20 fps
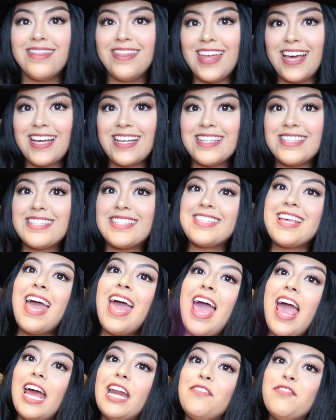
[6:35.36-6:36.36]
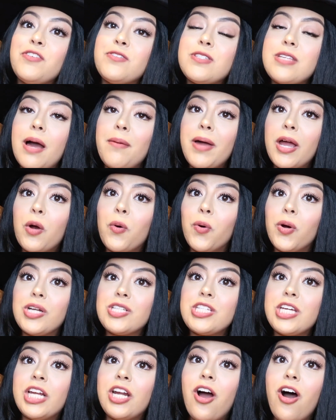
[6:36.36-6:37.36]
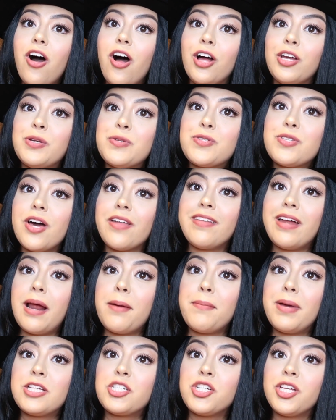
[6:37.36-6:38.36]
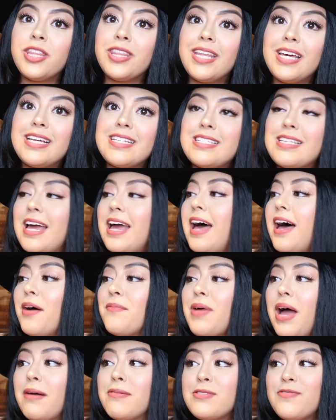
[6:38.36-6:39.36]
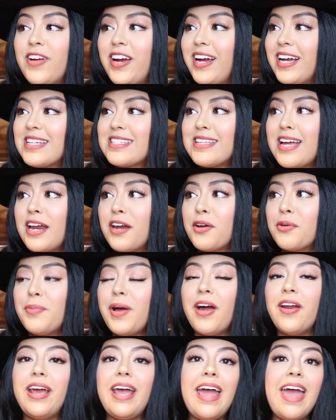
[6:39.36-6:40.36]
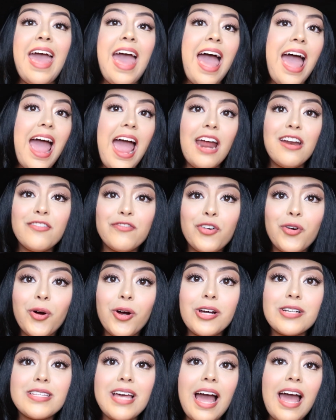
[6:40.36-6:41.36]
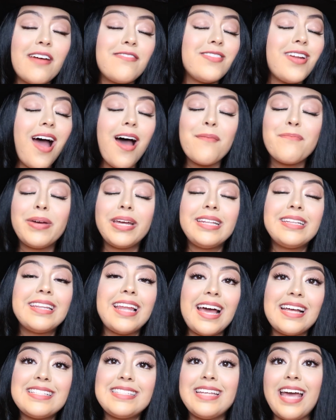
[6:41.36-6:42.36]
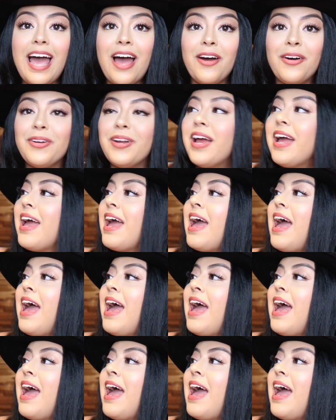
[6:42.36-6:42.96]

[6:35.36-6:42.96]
this. And if you saw my quarantine haul, you saw that I mentioned this. I was very excited about it, and of course I have not been let down.